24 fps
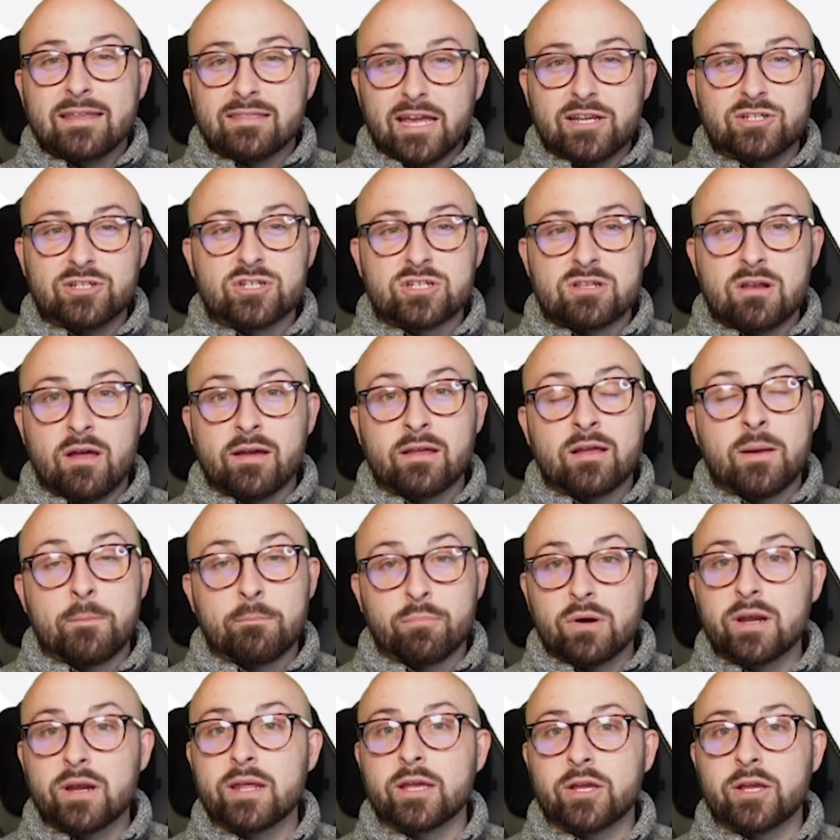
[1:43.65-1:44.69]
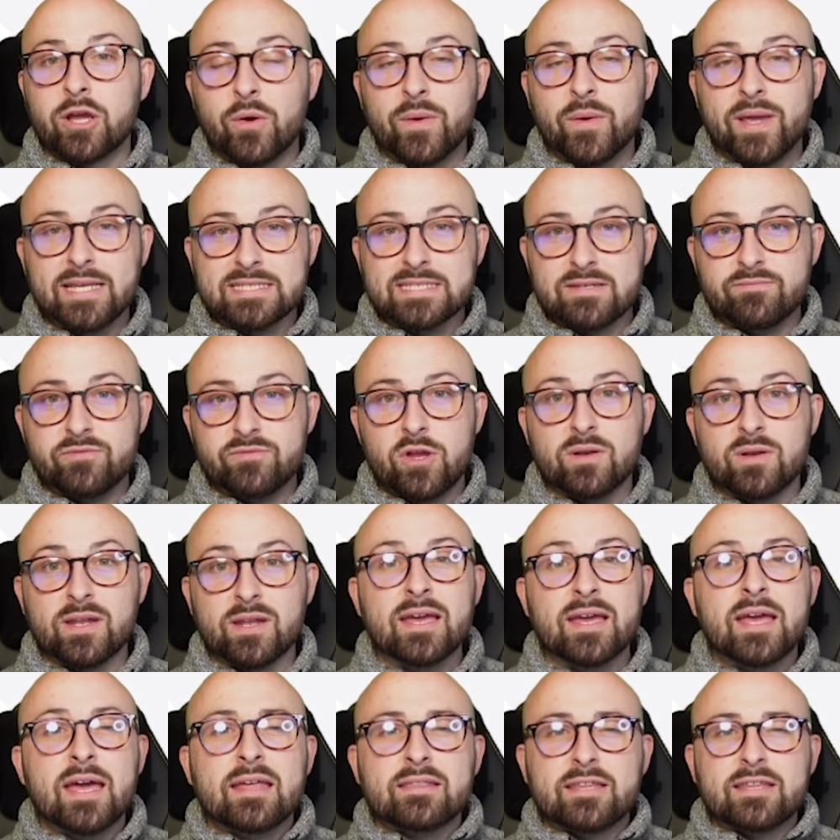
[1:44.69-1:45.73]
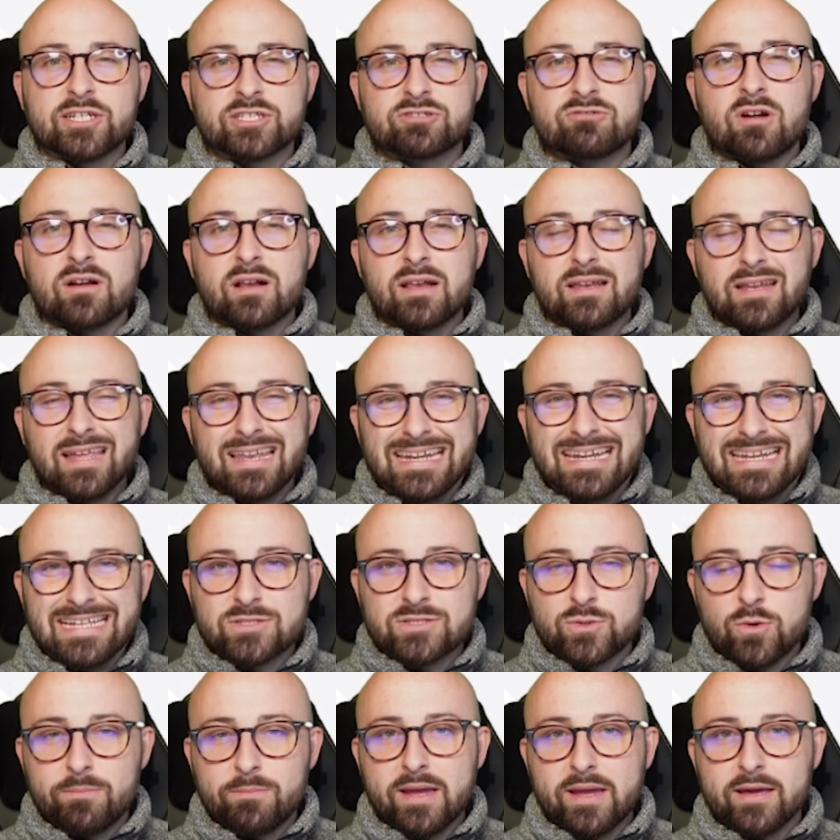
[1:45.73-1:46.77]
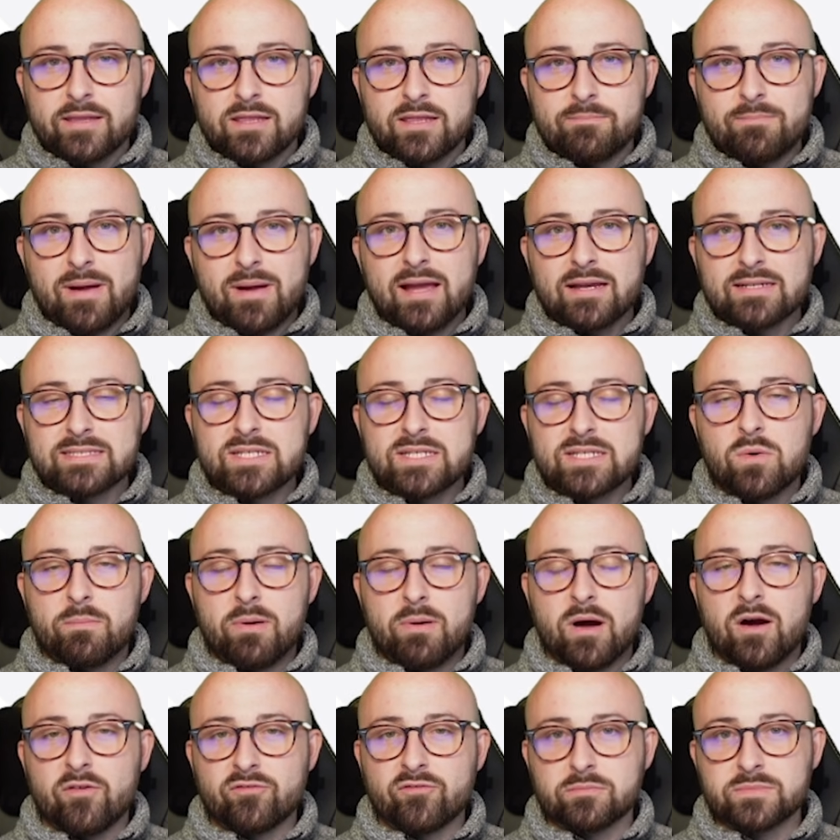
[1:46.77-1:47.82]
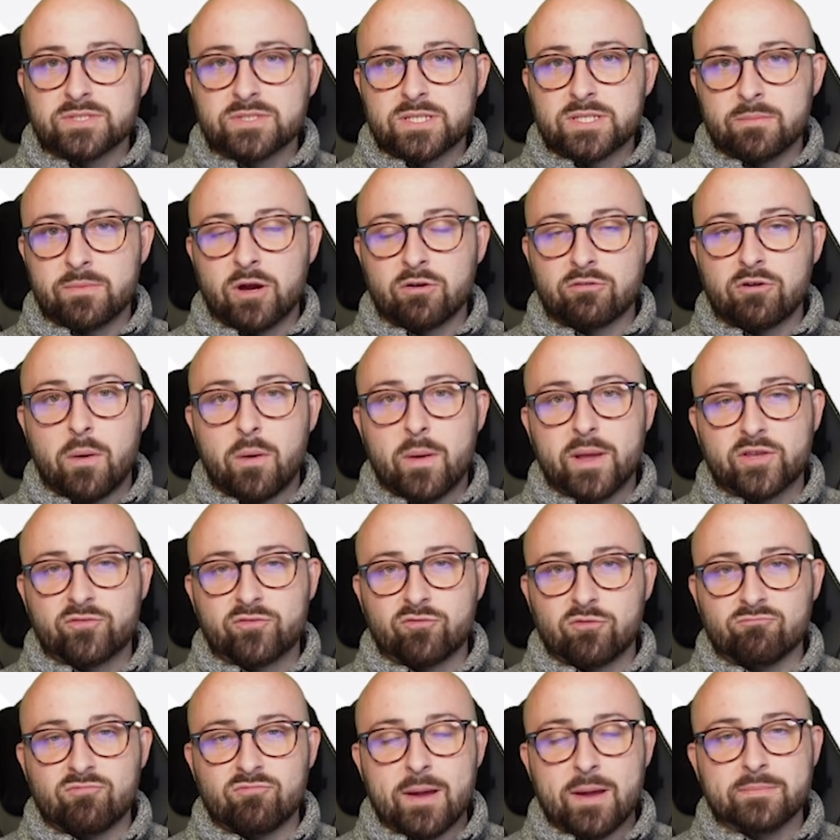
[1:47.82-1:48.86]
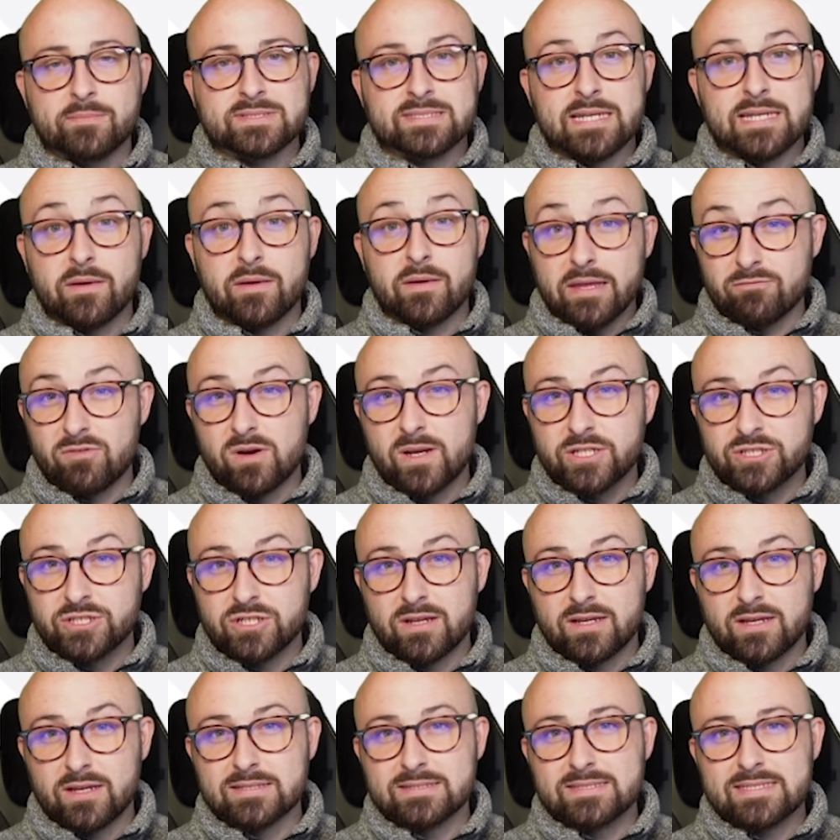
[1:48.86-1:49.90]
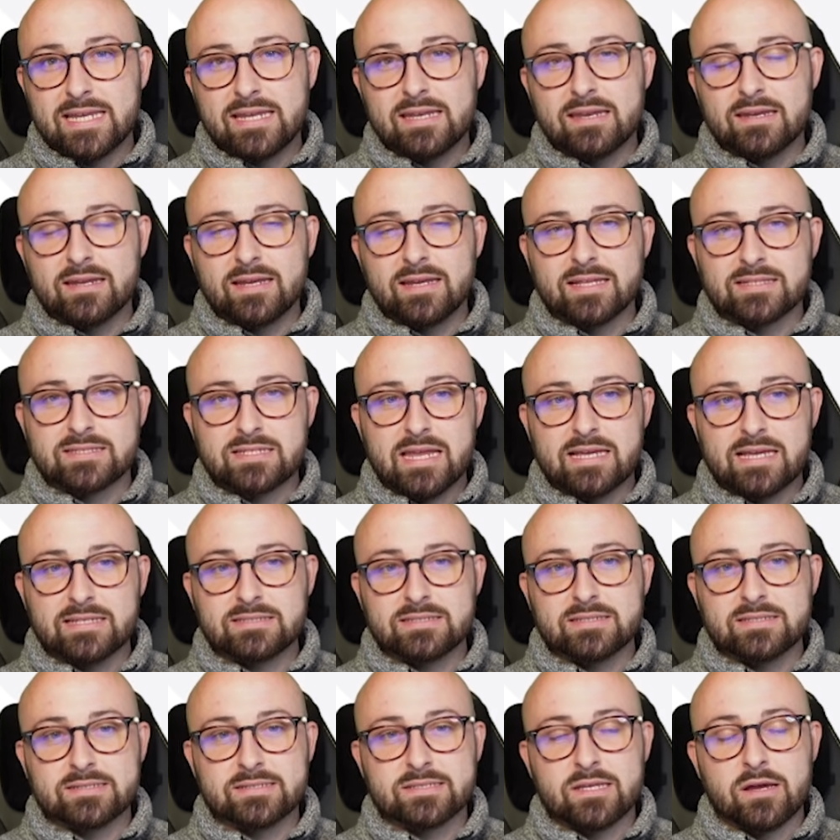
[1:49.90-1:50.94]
They just like a brilliant cohesive unit. They're struggling a little bit at the back still, apart from some heroics from Ramsdale. They really should have conceded against Leicester.